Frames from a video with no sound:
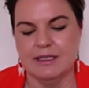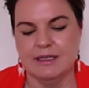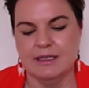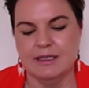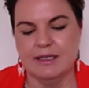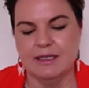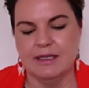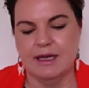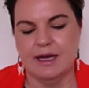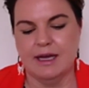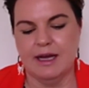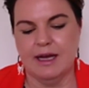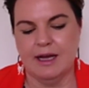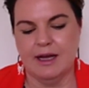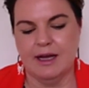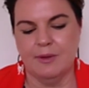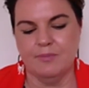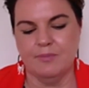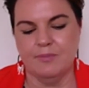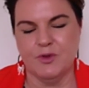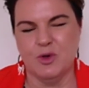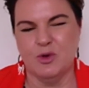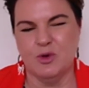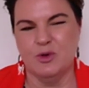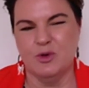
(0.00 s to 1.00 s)

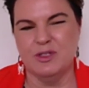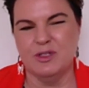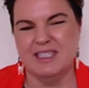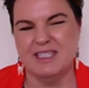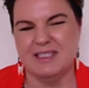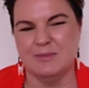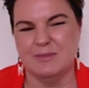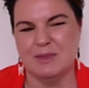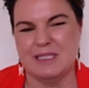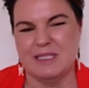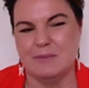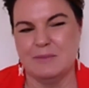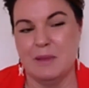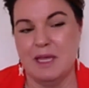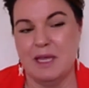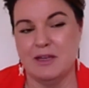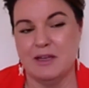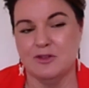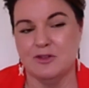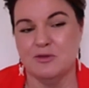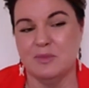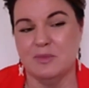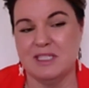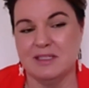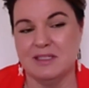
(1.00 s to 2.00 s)
autism
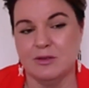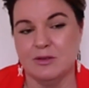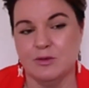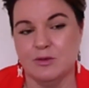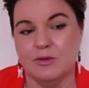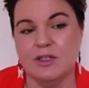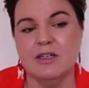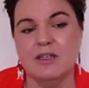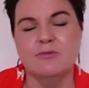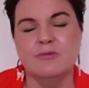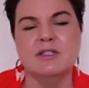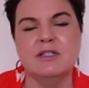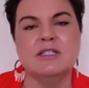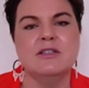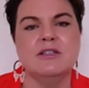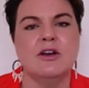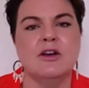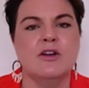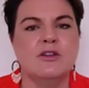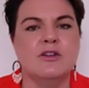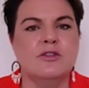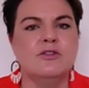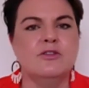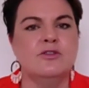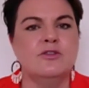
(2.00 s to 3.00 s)
spectrum disorder. We
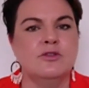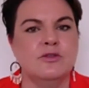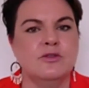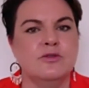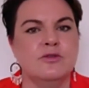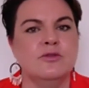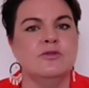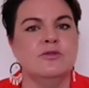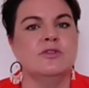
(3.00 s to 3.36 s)
don't use